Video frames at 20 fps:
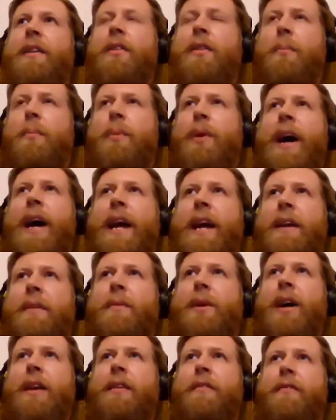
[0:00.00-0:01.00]
the
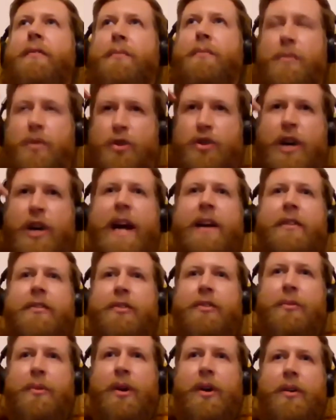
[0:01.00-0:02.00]
brain kind of
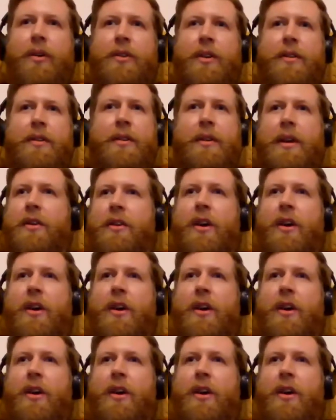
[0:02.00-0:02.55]
tracks the world and